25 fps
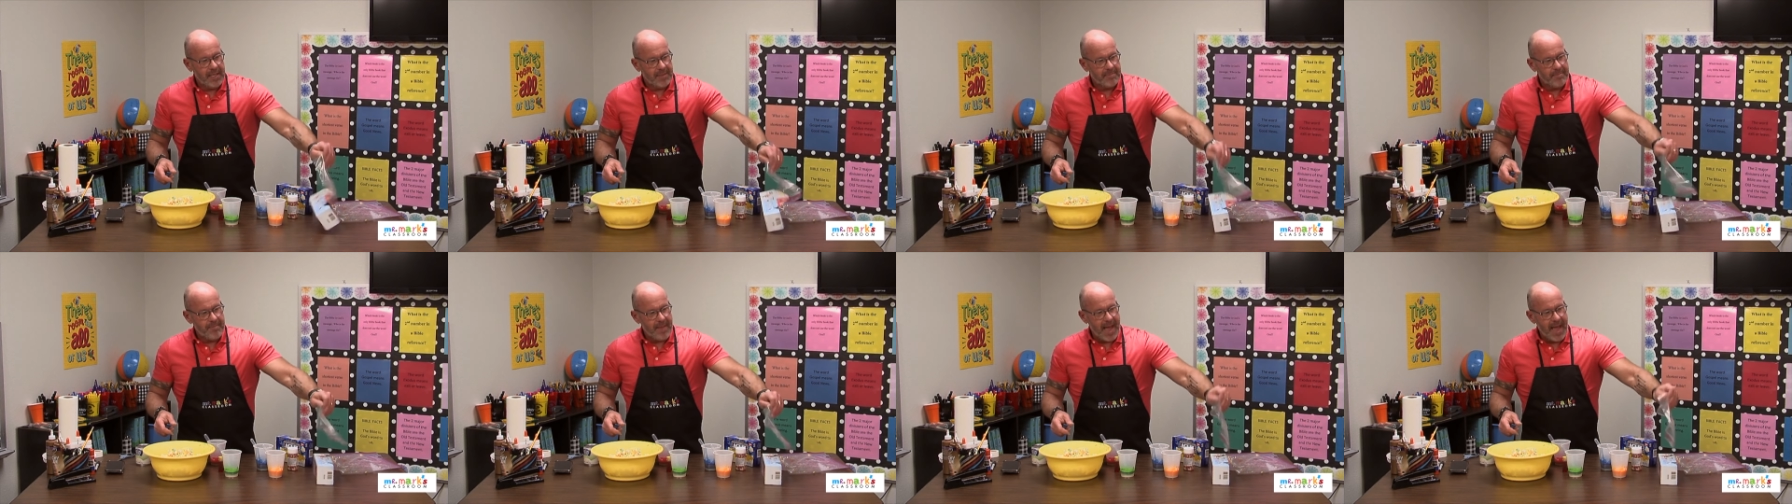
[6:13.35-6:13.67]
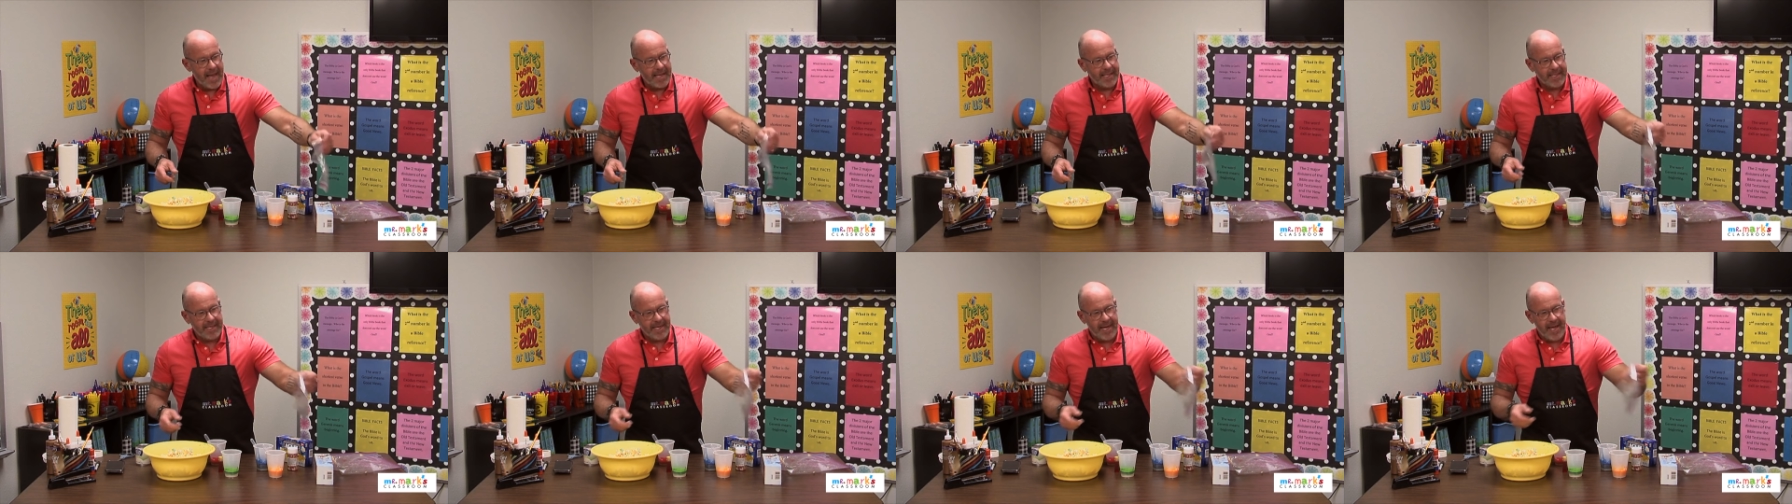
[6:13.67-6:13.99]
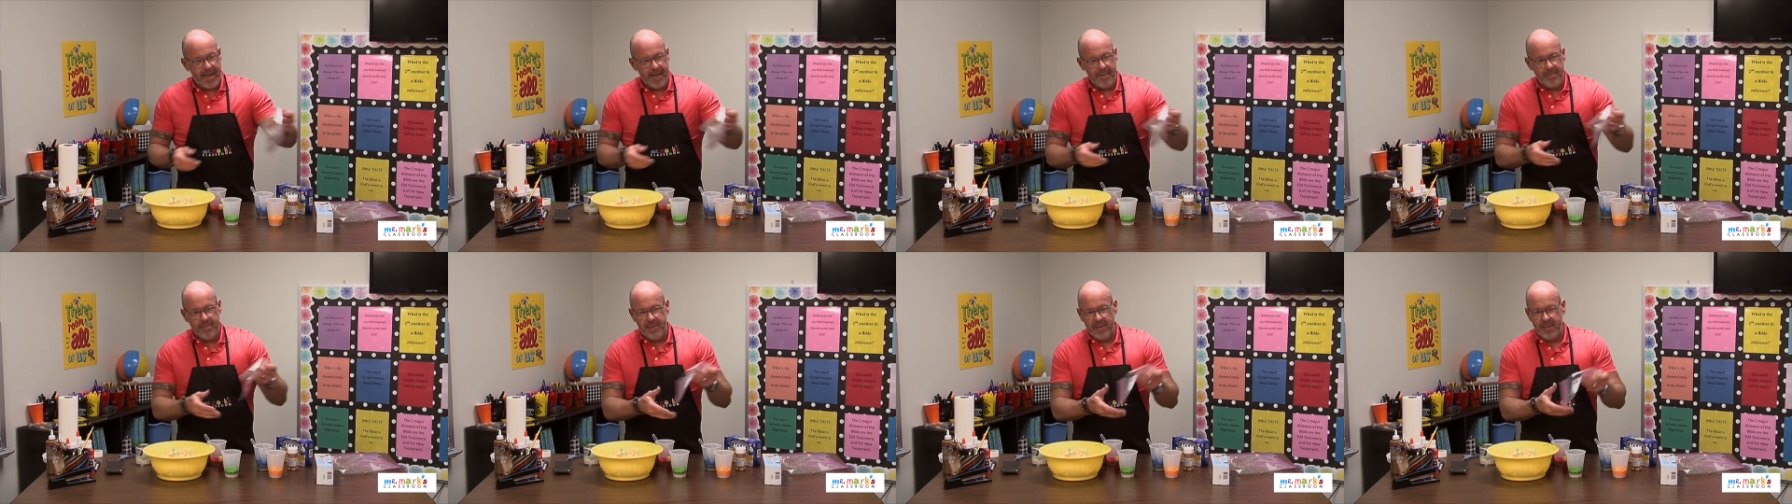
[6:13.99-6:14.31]
bag it
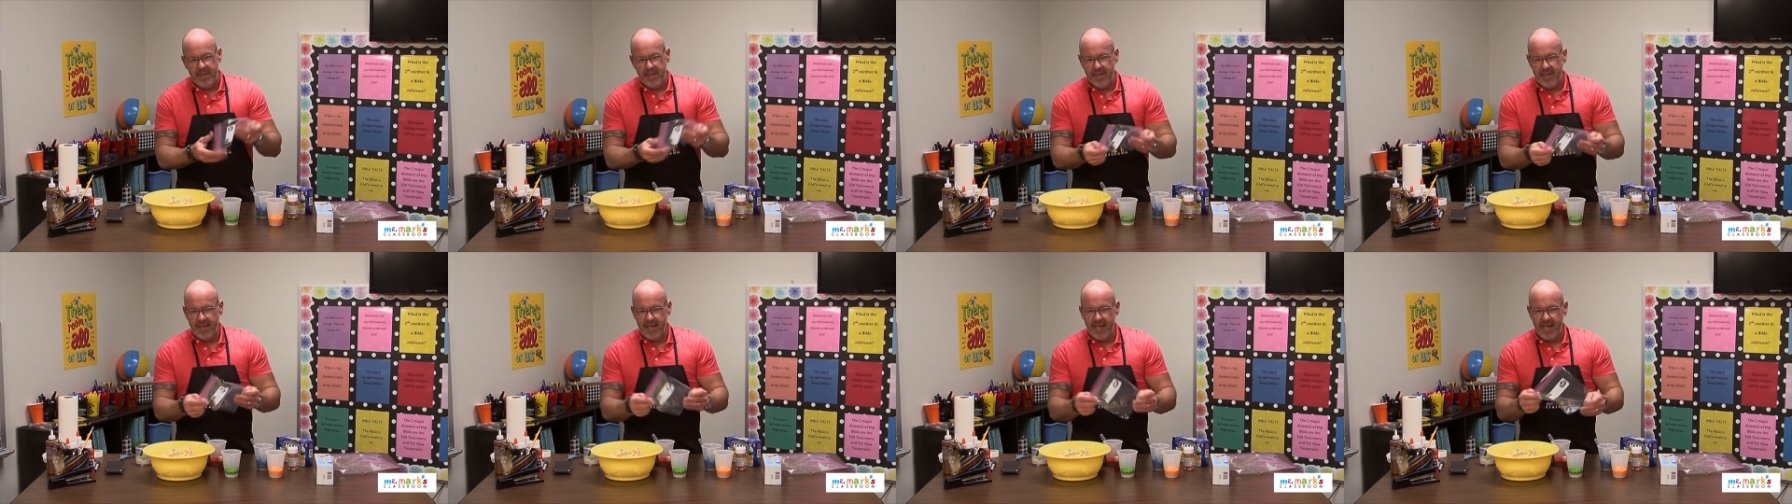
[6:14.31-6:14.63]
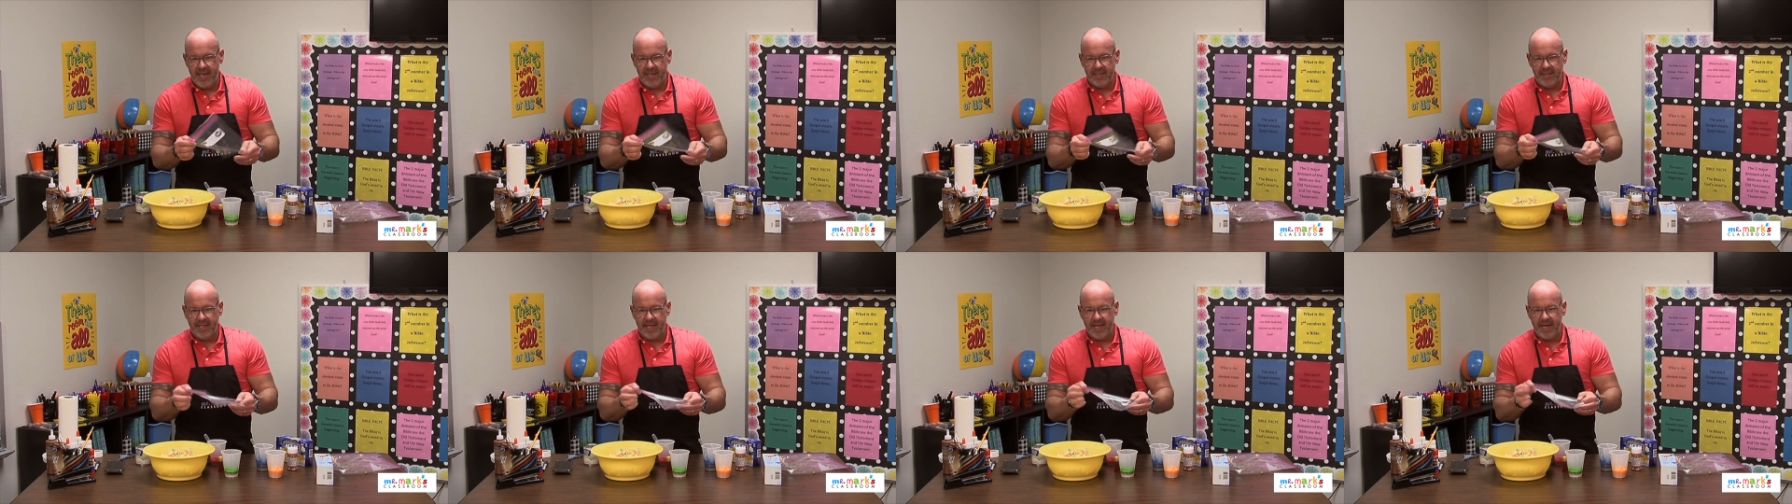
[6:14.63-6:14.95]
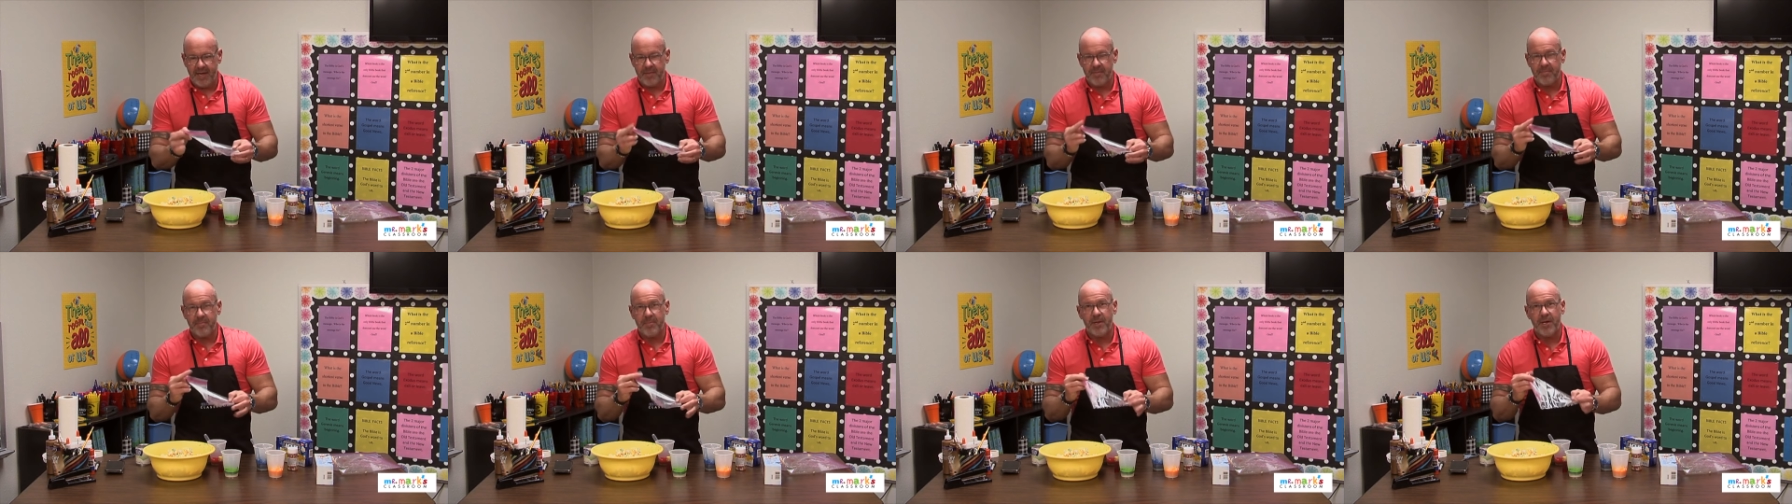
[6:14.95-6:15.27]
up and let
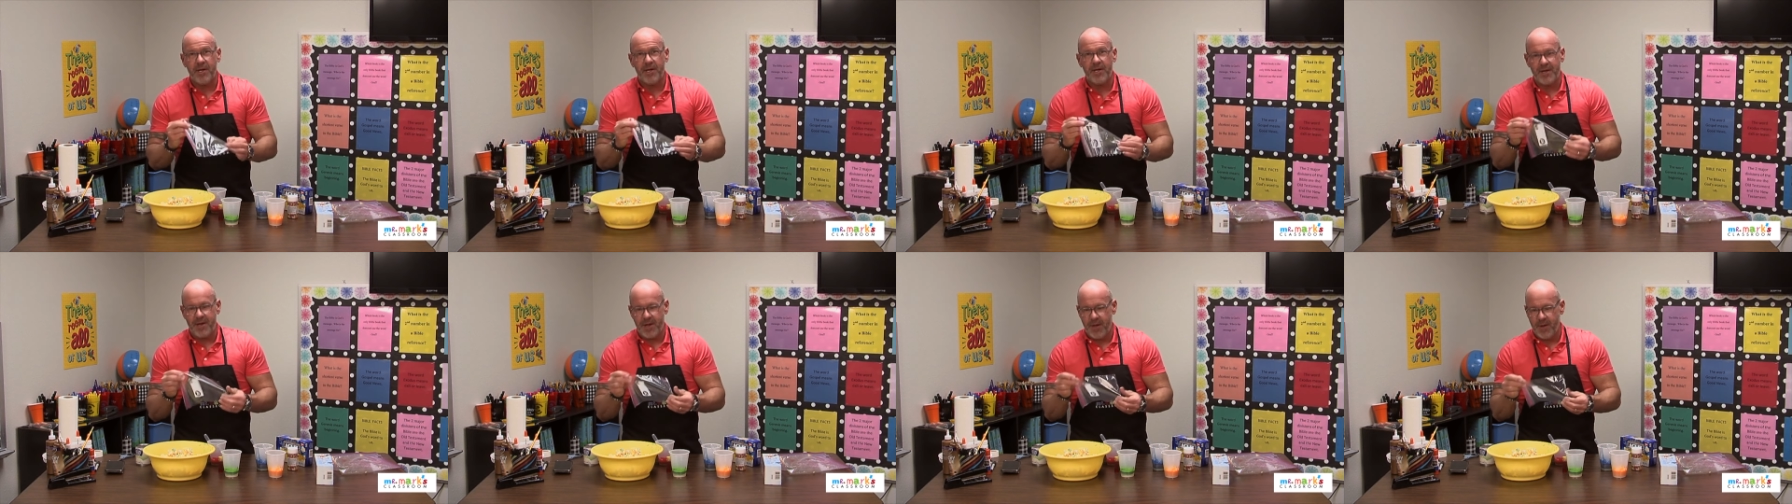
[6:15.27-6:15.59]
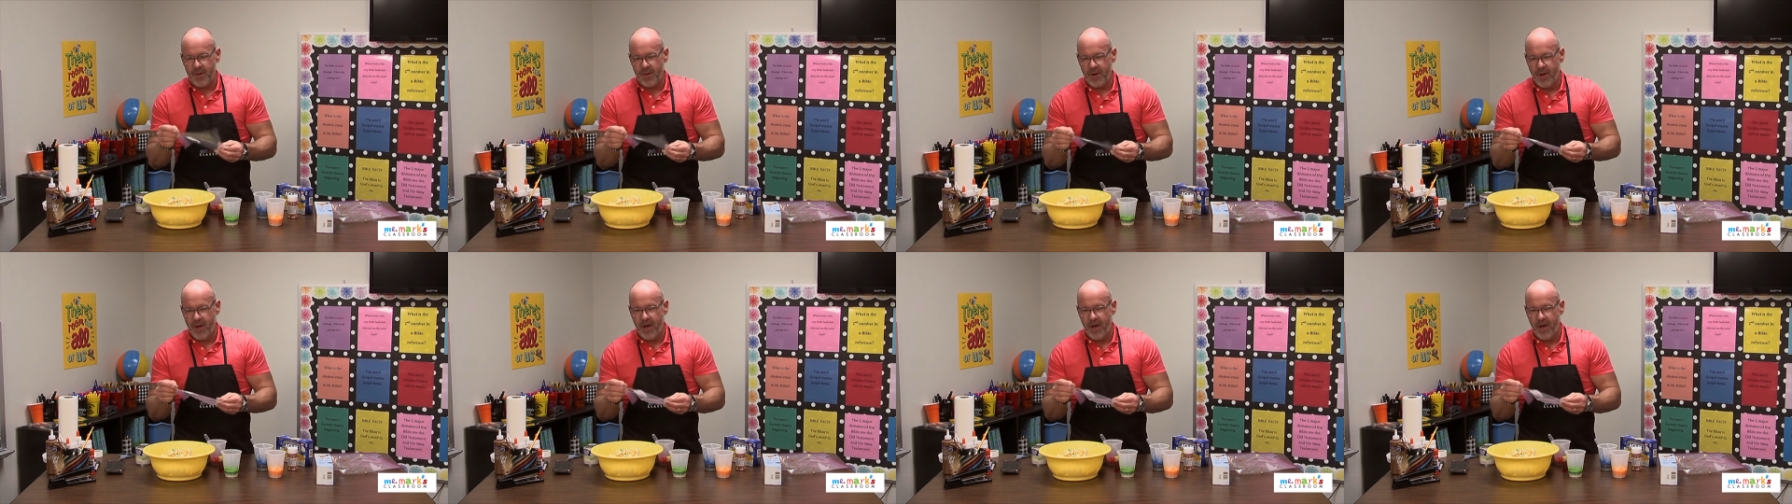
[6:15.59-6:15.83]
them put a note